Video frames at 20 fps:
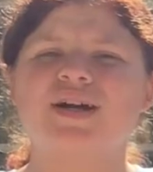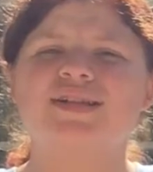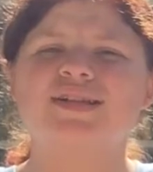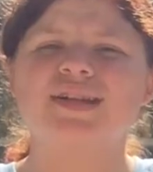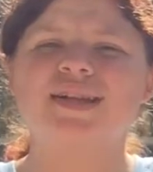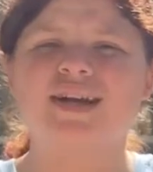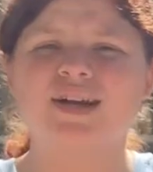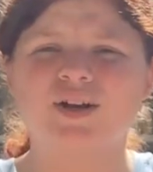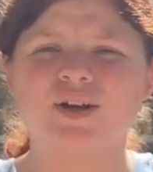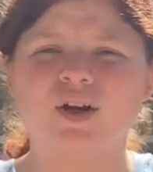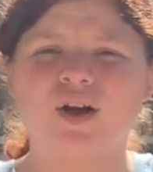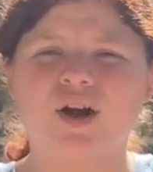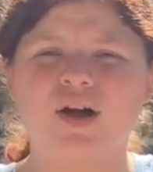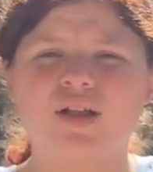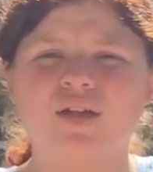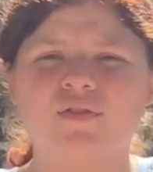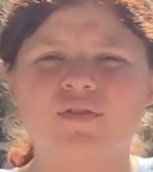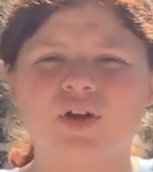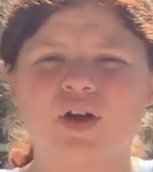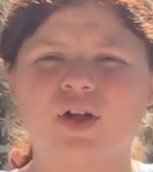guys a gear
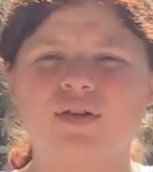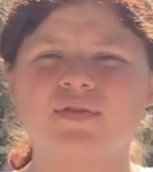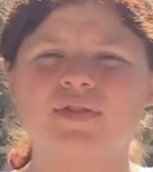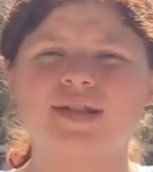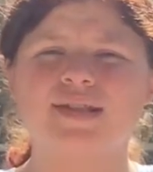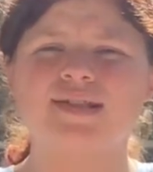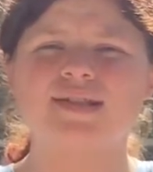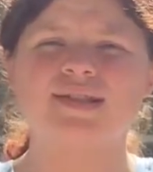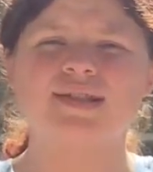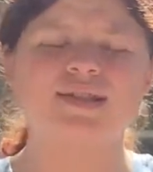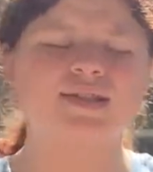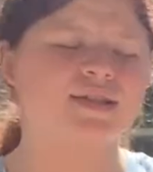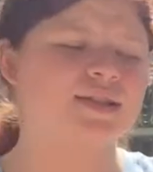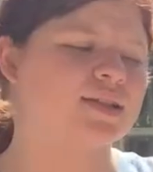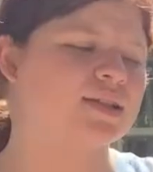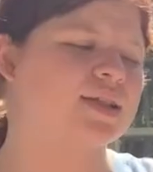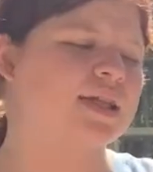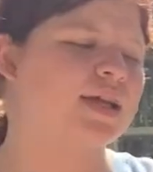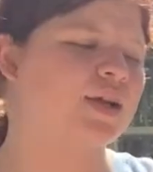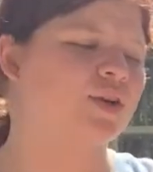haul of all of this
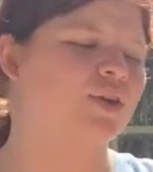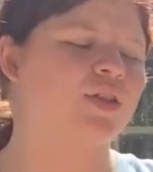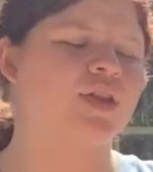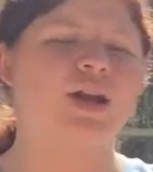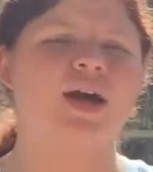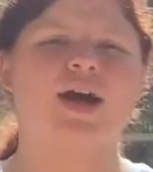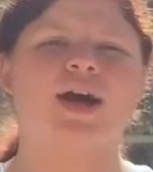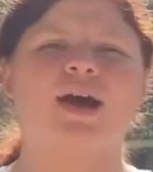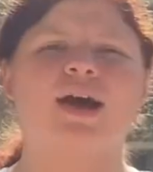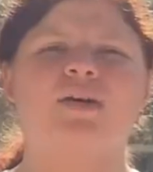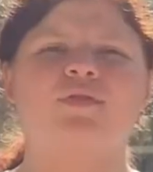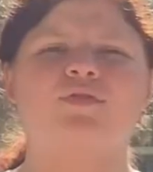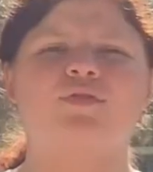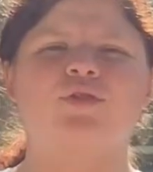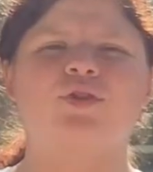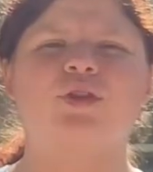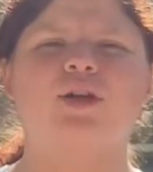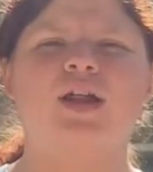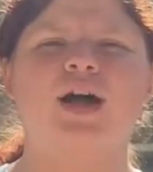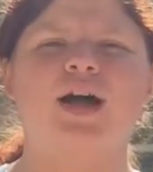gear that I have
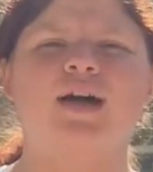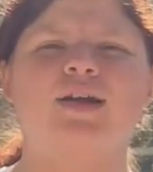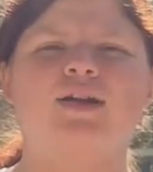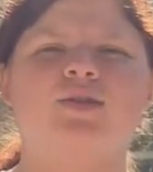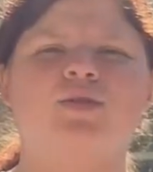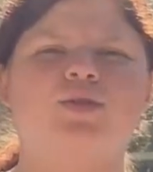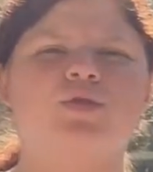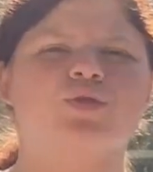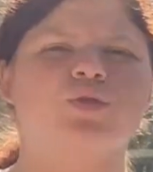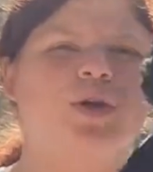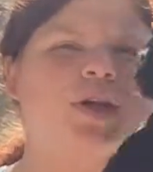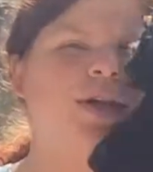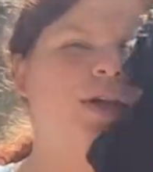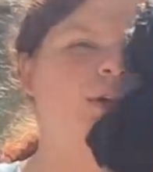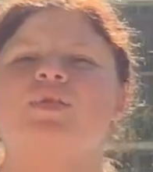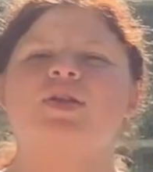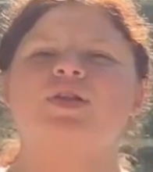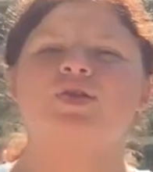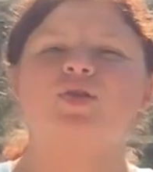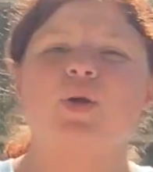for Aladdin, who's right here.
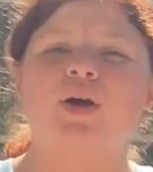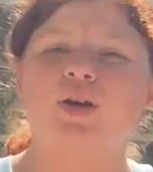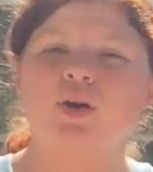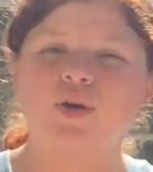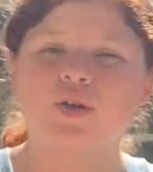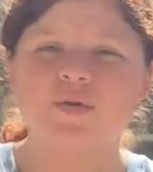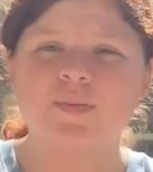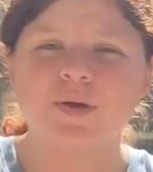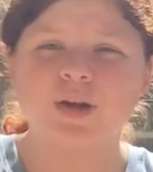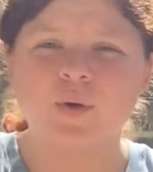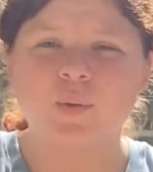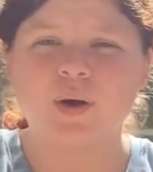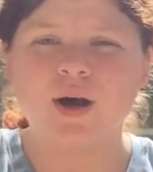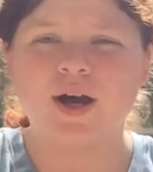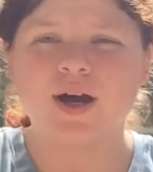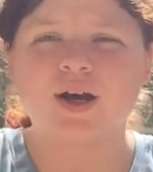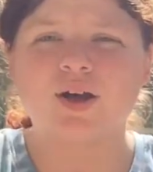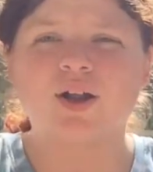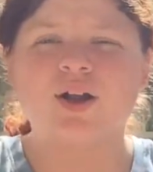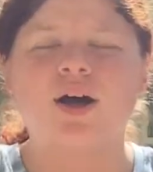So I know it's been a
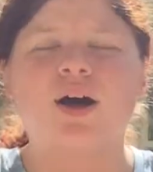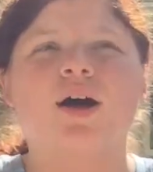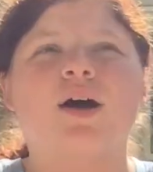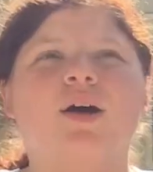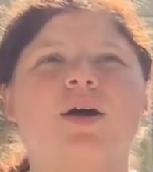while.